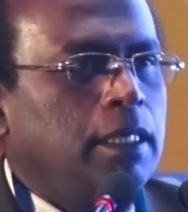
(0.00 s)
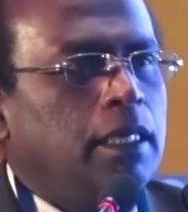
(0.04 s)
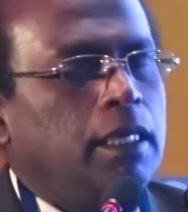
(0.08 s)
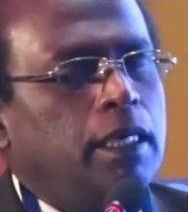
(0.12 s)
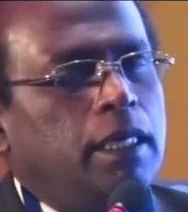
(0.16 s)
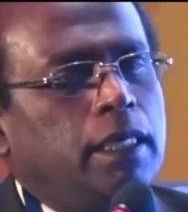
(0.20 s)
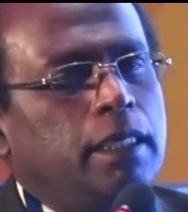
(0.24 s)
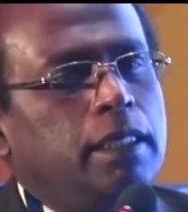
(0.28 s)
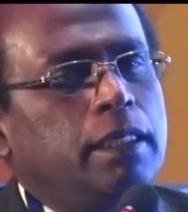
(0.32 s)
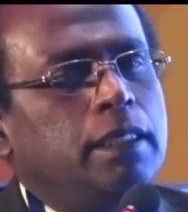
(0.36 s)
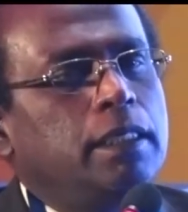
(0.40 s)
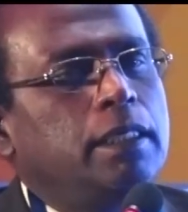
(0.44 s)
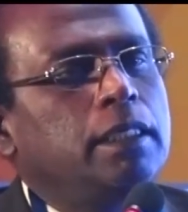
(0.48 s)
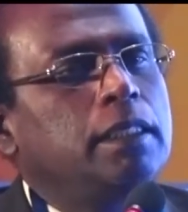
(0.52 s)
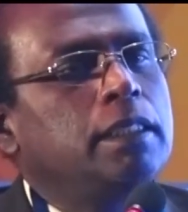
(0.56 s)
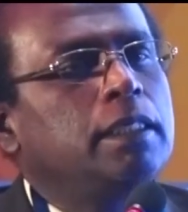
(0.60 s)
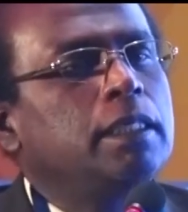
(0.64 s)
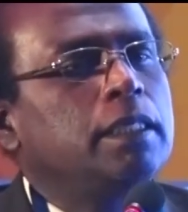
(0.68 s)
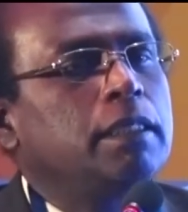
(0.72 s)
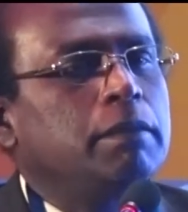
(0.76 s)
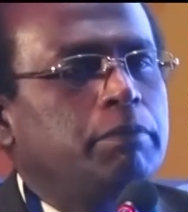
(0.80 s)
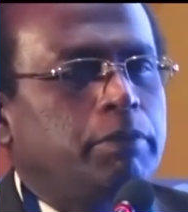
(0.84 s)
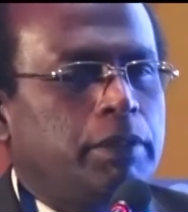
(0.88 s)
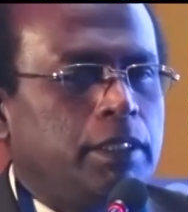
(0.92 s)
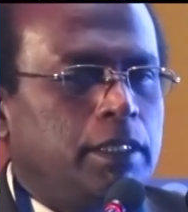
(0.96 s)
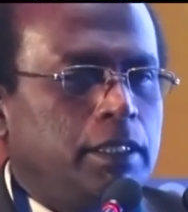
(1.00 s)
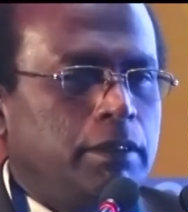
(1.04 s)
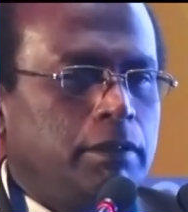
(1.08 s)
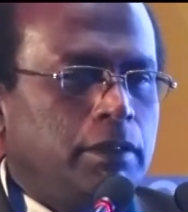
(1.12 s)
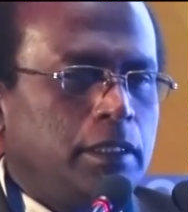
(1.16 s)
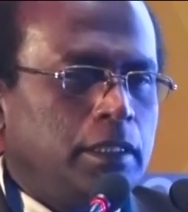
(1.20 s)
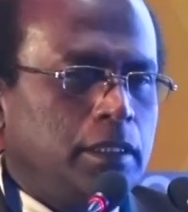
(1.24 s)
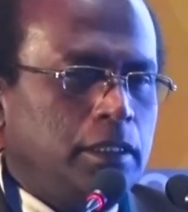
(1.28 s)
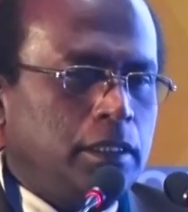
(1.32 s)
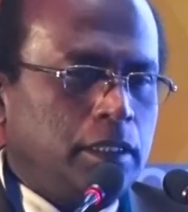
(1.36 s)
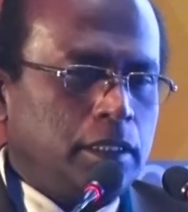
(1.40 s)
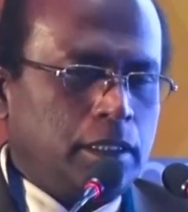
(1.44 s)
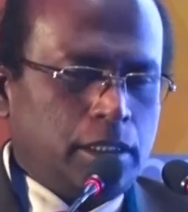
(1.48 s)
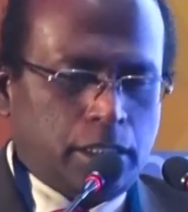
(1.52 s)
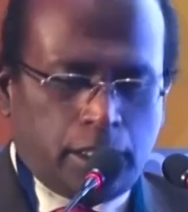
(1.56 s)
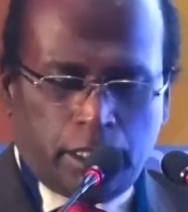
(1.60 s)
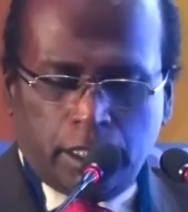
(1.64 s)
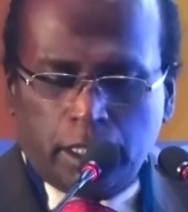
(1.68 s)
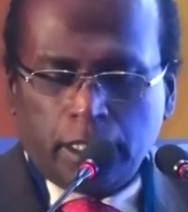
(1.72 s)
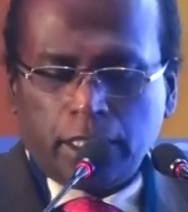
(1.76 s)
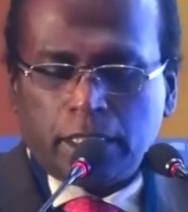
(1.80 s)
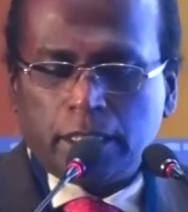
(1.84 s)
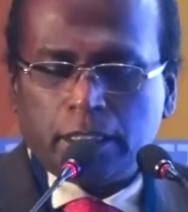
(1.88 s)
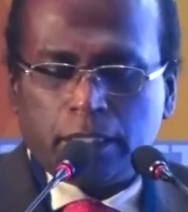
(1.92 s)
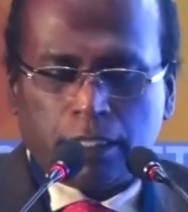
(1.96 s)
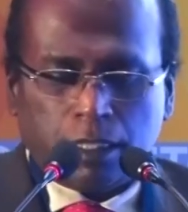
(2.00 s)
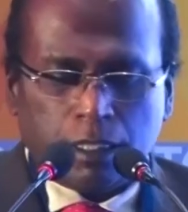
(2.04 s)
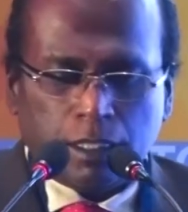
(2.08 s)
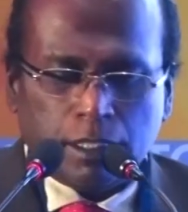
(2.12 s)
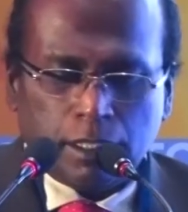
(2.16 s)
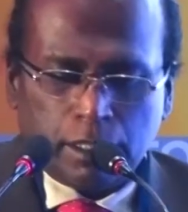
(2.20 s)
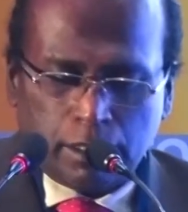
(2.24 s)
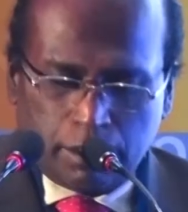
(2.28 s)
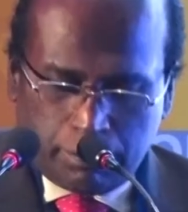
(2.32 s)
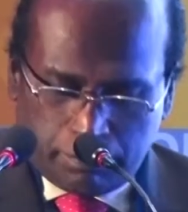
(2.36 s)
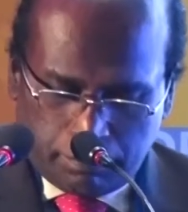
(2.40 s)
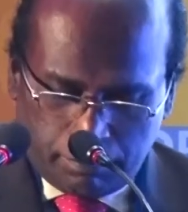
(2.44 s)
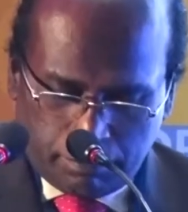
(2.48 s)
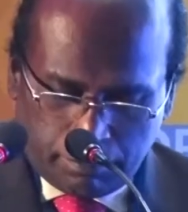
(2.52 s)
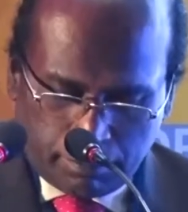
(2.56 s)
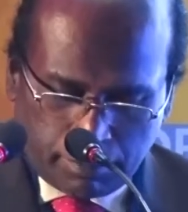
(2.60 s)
And regarding the